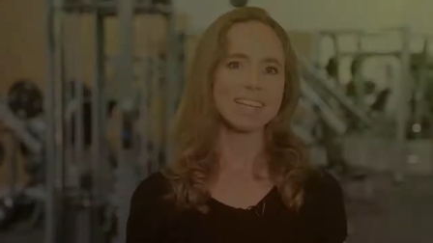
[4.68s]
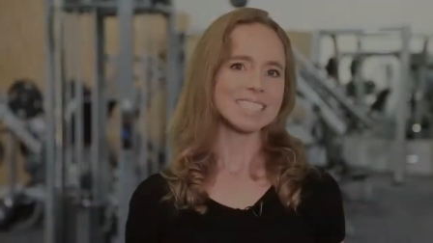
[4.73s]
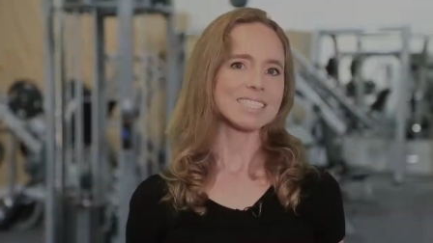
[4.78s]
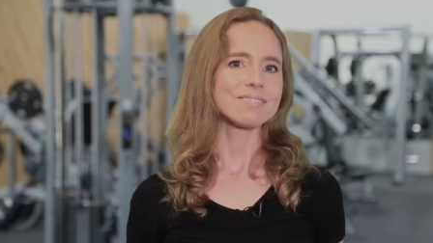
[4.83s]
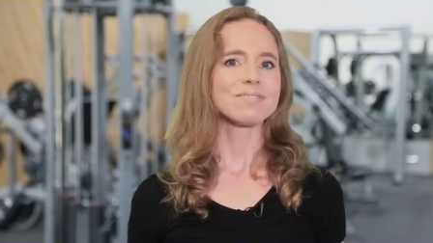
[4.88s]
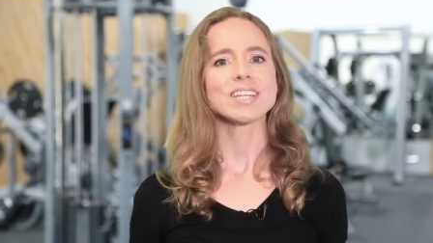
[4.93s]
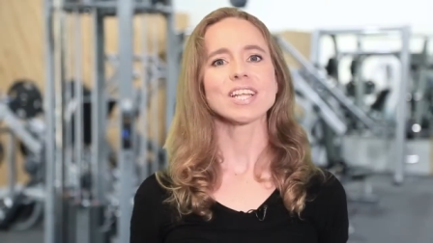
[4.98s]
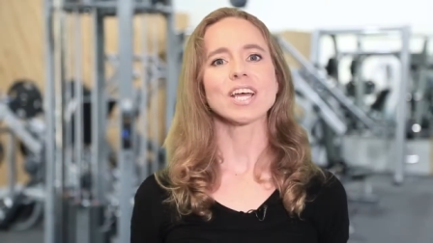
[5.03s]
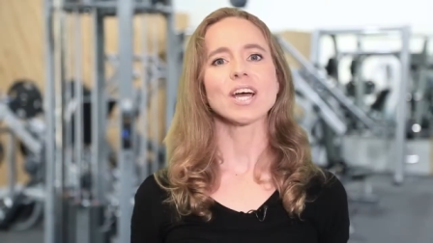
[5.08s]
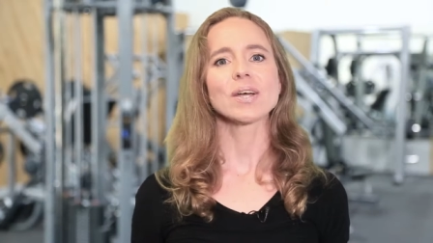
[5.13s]

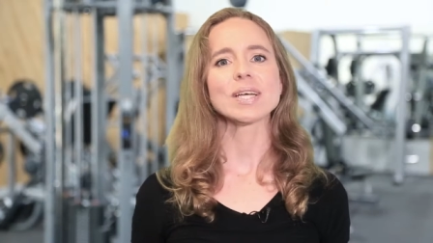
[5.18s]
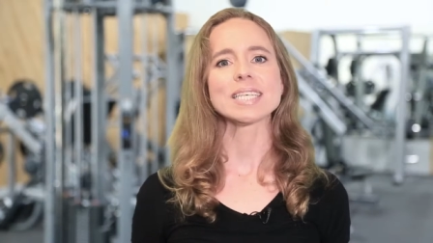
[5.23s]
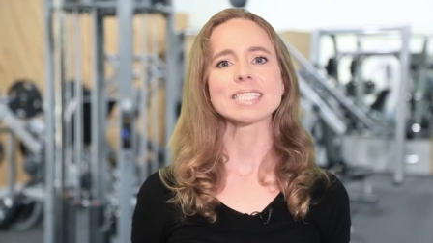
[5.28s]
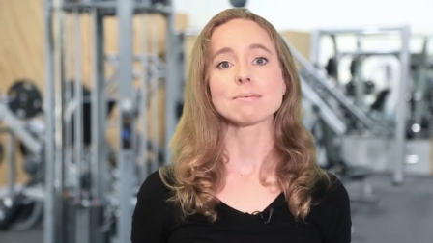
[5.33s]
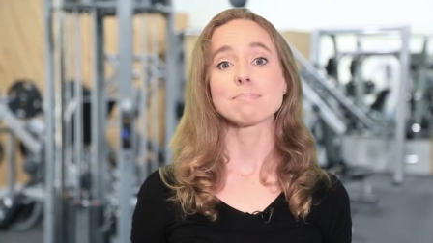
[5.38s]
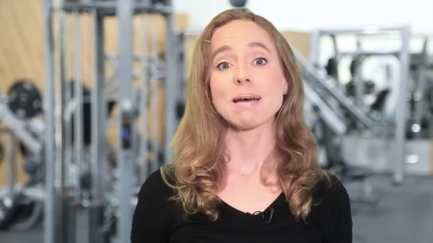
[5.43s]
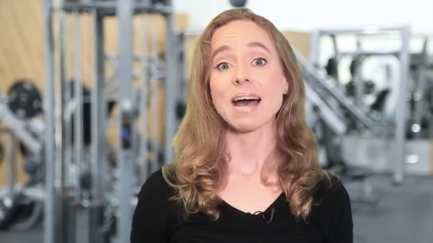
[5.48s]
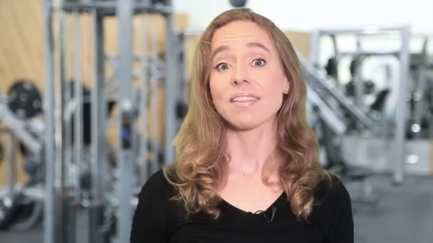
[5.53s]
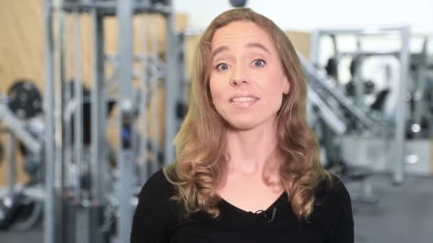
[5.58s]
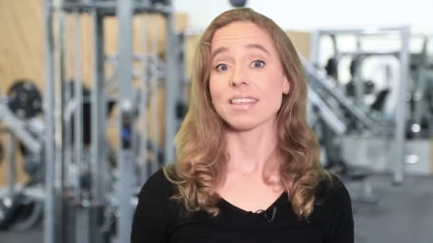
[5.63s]
This video
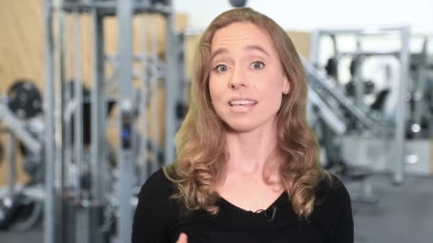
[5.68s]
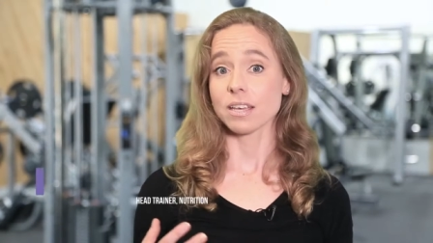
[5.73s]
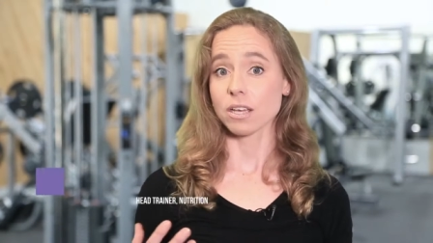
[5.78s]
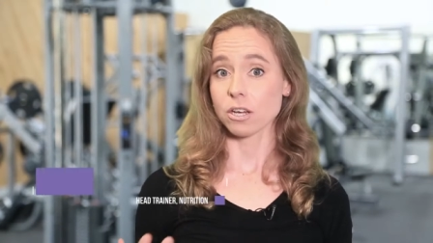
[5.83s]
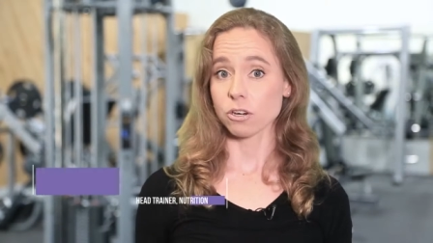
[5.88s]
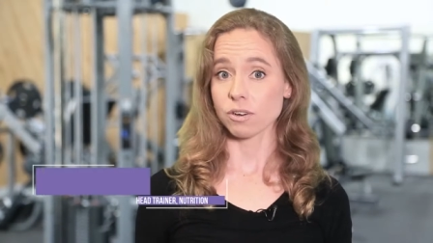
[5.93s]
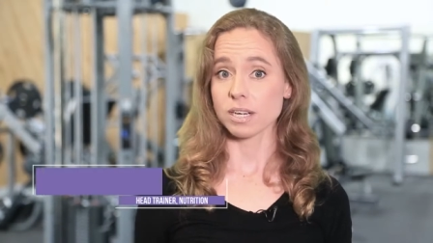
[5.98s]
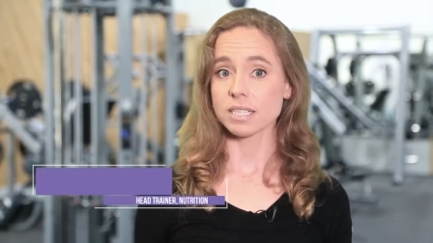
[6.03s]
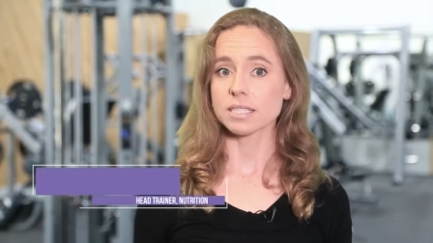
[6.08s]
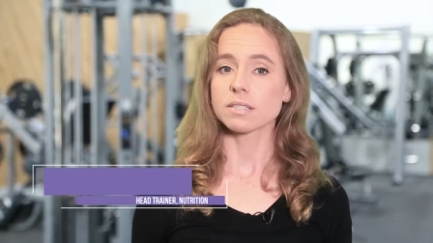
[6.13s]
is about the
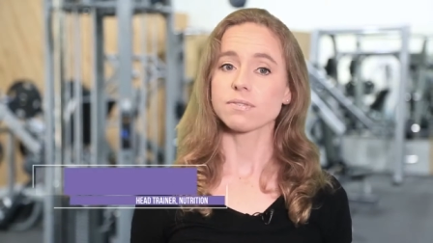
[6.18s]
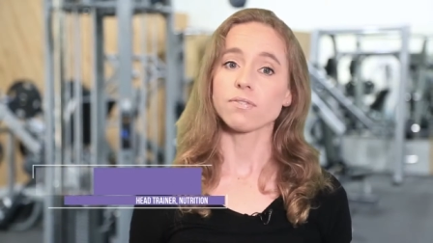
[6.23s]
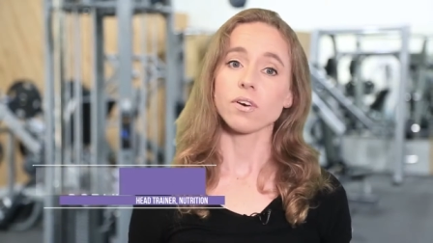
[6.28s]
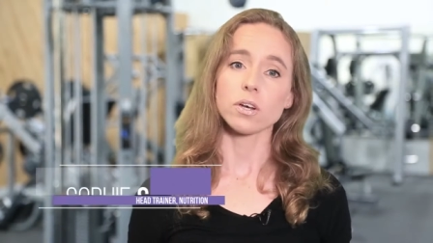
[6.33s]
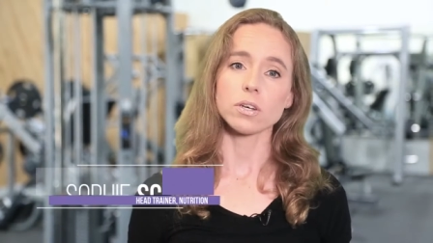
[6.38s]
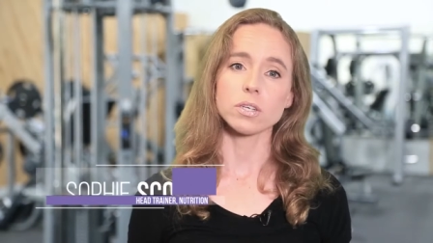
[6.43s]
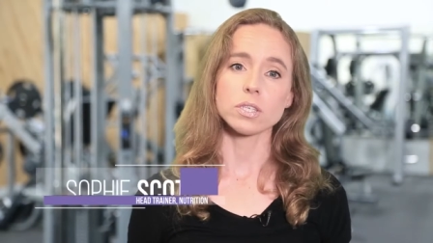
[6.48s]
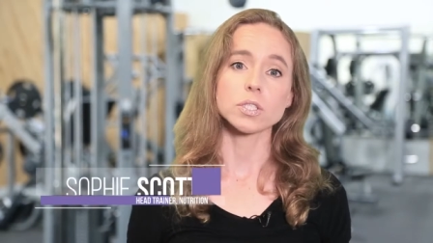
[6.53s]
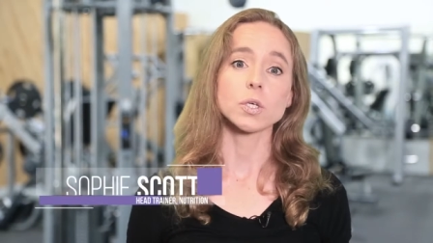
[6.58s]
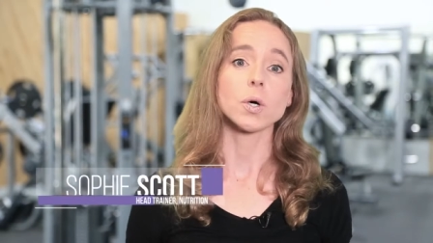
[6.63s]
increased
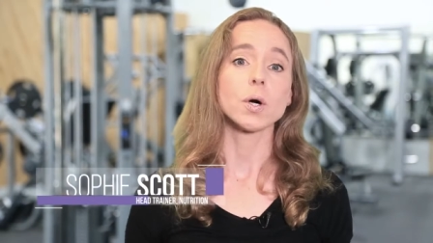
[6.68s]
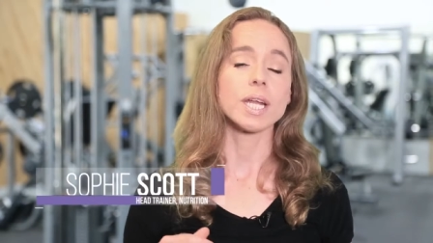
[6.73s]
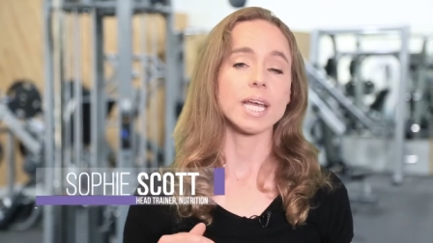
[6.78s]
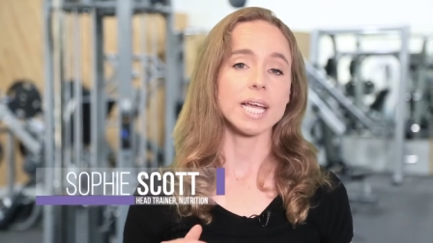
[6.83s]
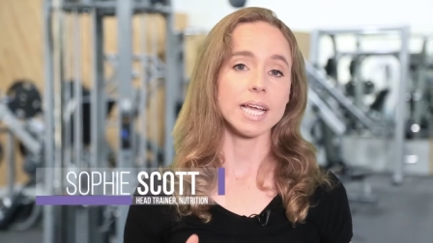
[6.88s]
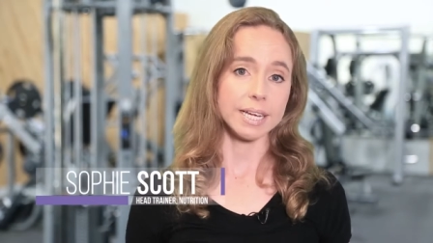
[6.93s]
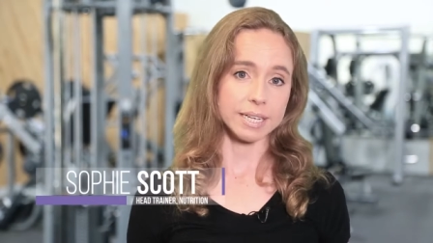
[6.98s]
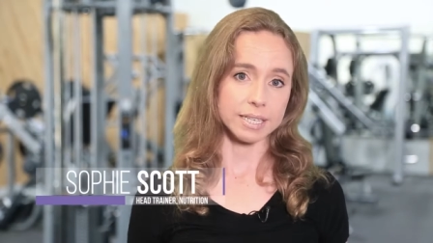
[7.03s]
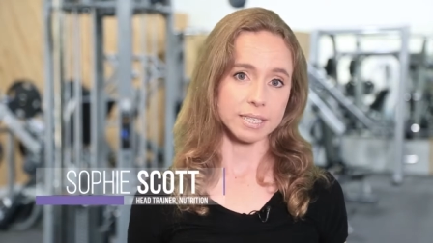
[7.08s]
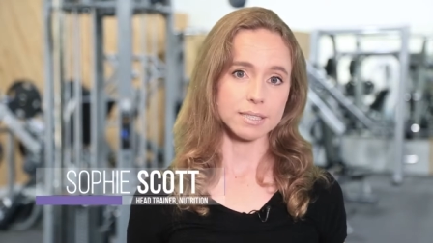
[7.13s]
focus on
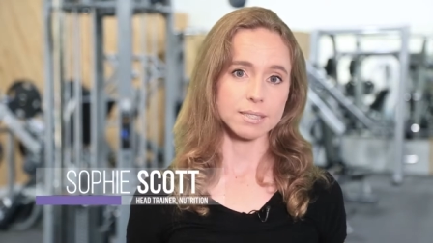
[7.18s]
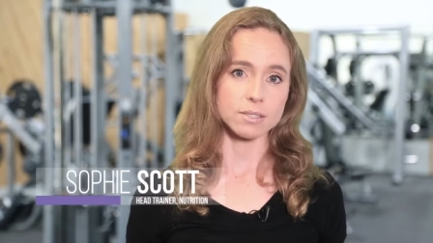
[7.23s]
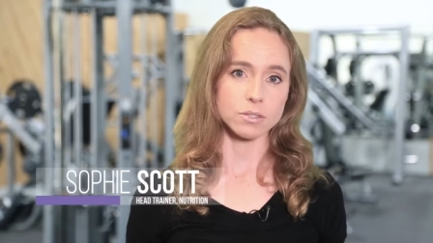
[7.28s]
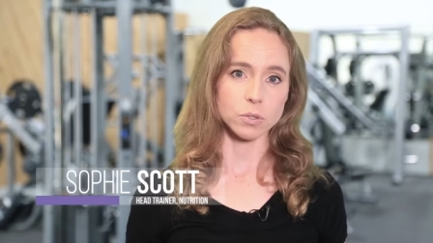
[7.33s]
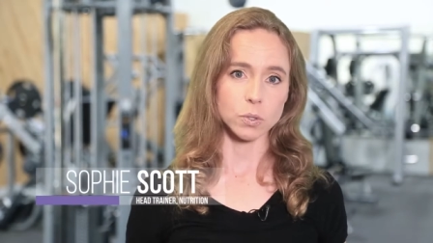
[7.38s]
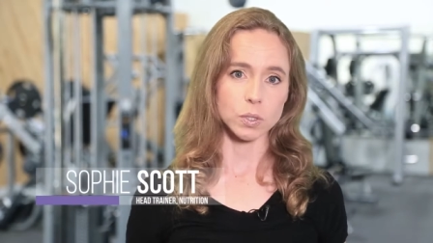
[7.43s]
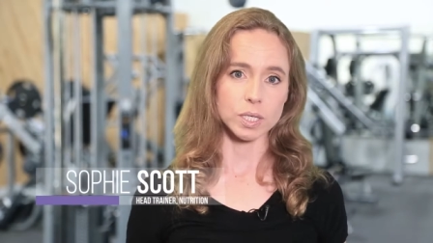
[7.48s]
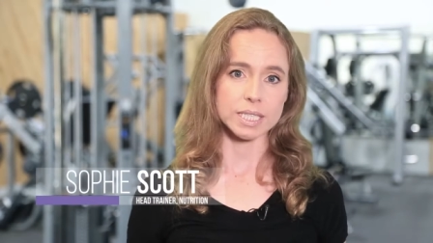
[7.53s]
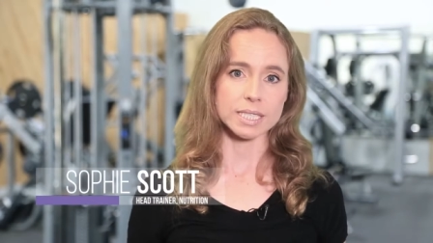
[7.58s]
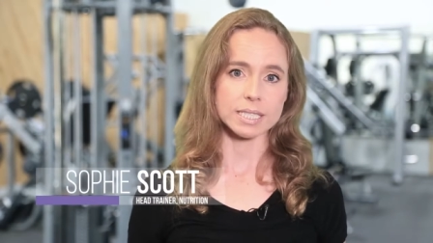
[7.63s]
eating
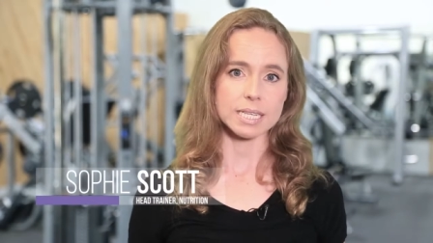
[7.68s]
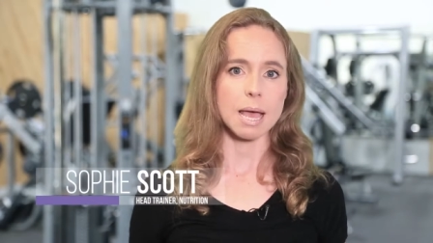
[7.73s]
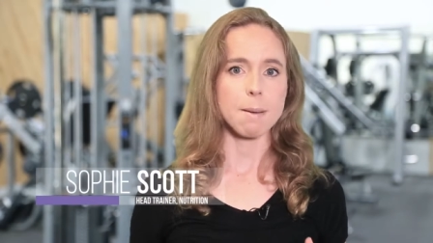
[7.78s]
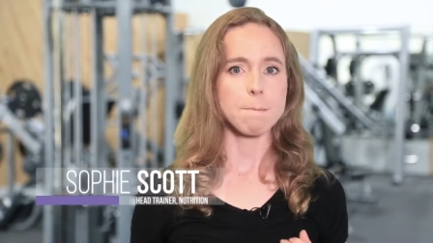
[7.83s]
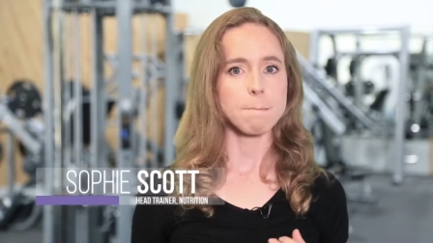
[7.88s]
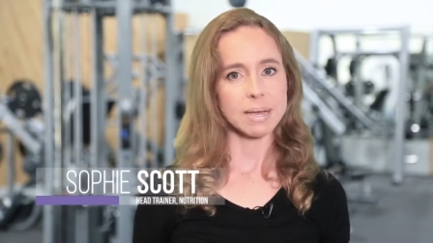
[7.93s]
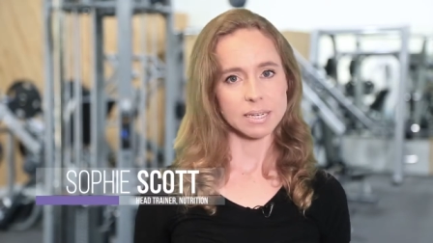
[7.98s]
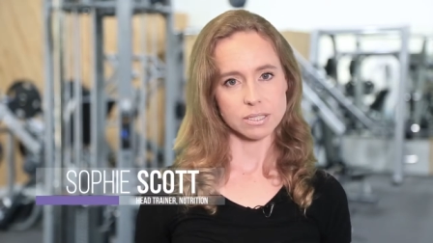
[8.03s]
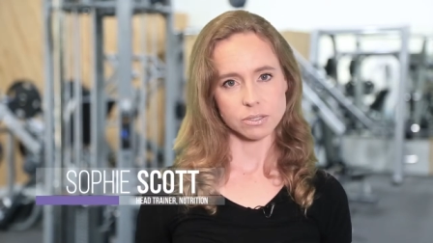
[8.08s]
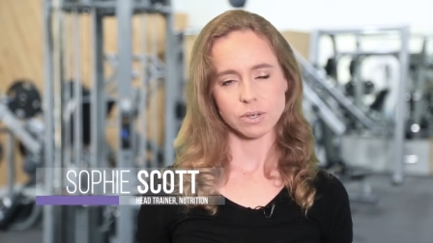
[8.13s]
disorders
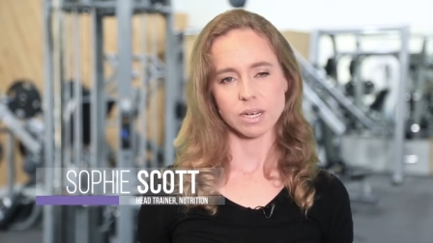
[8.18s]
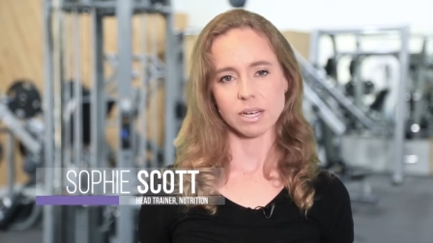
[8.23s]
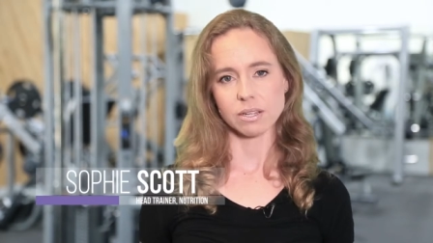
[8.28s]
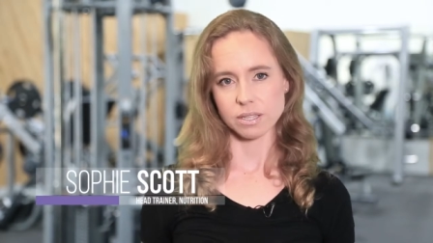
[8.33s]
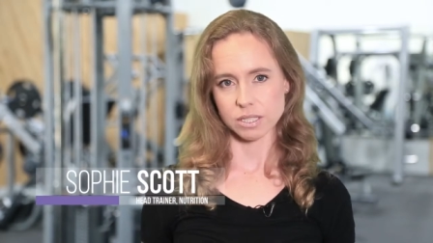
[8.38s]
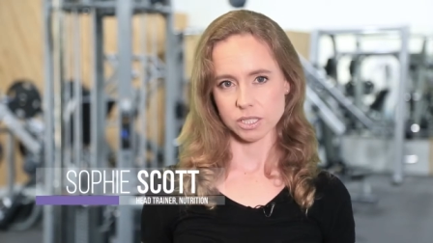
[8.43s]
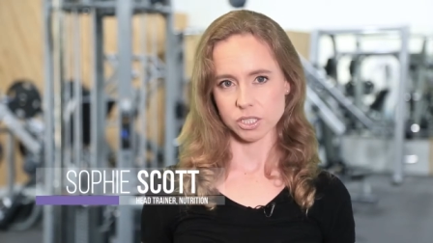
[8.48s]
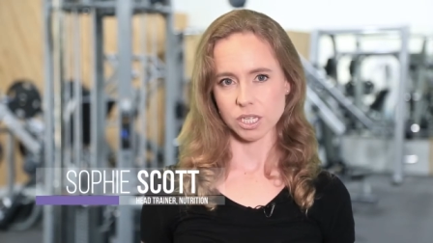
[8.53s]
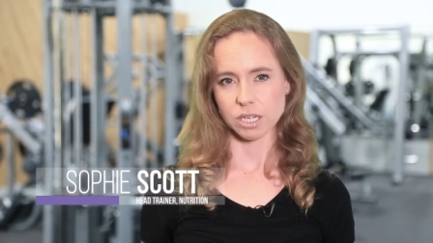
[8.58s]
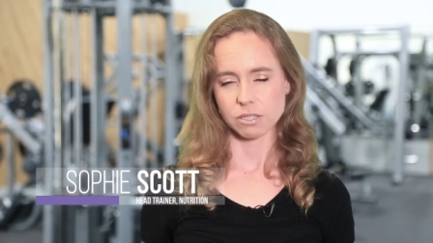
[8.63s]
and mental
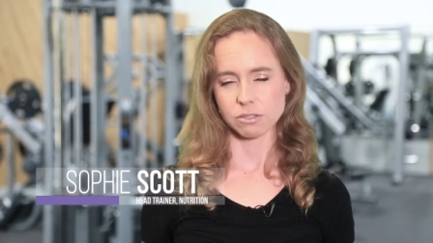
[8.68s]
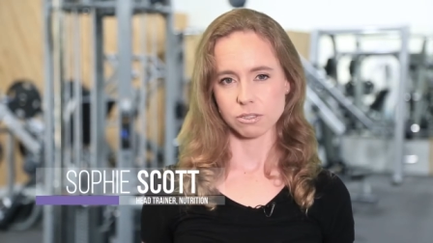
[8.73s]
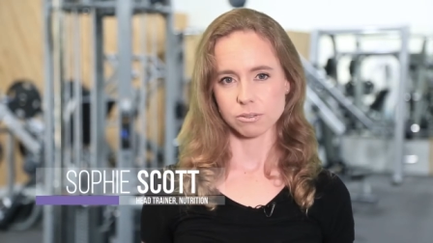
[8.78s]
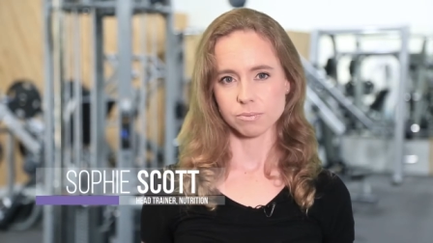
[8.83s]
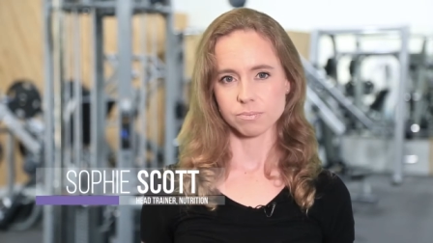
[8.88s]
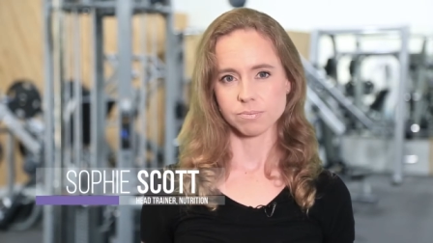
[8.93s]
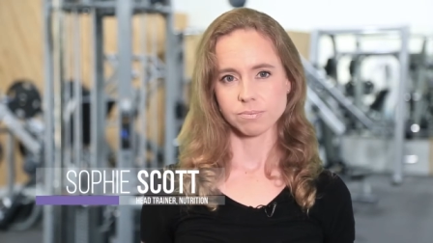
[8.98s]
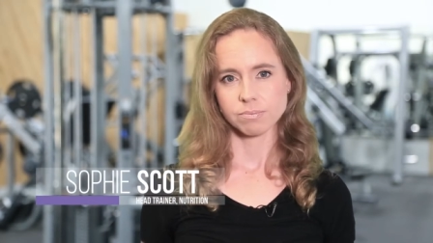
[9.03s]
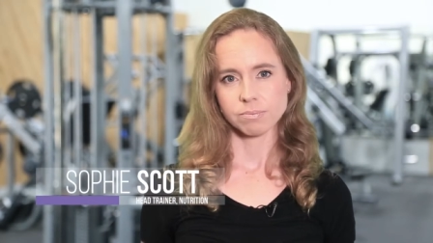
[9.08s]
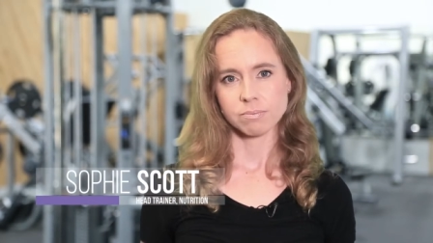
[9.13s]
health in general.